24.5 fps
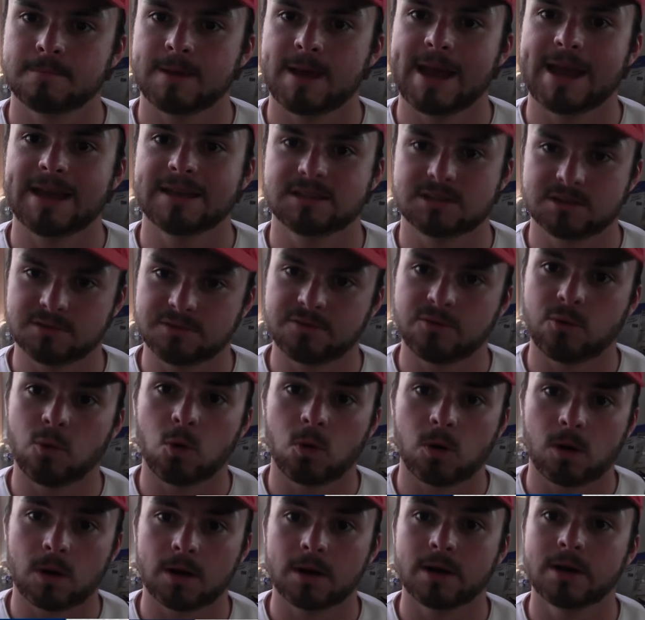Eight to
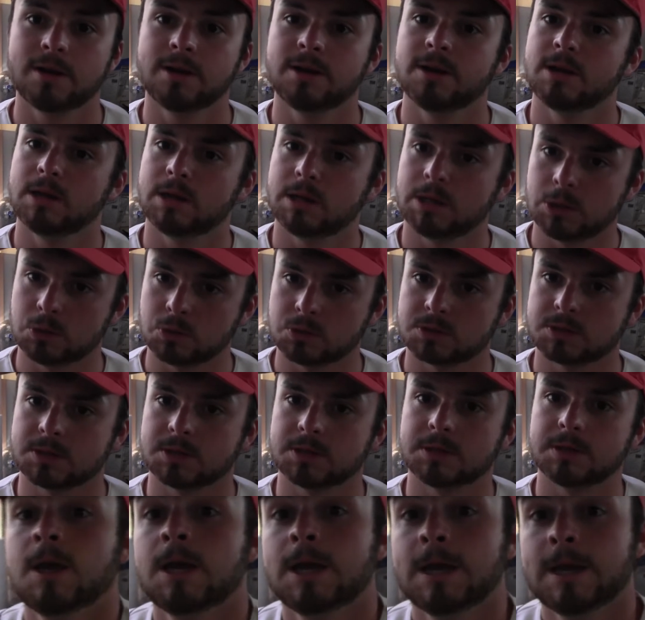four,
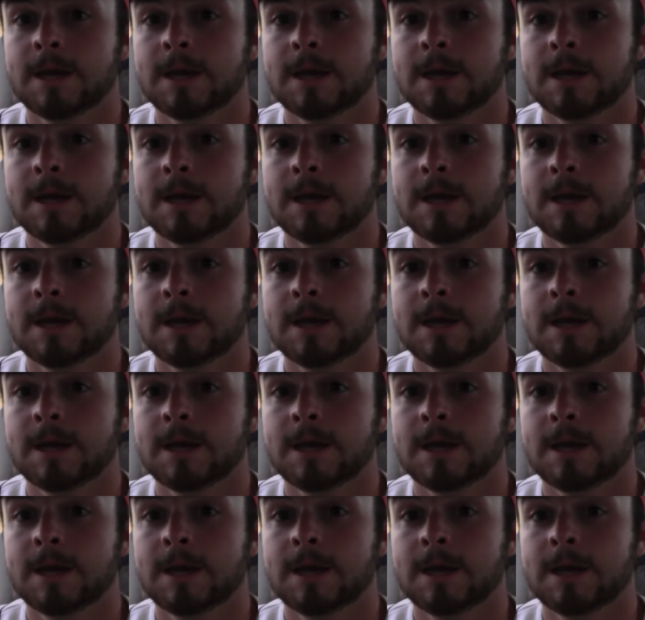Houston.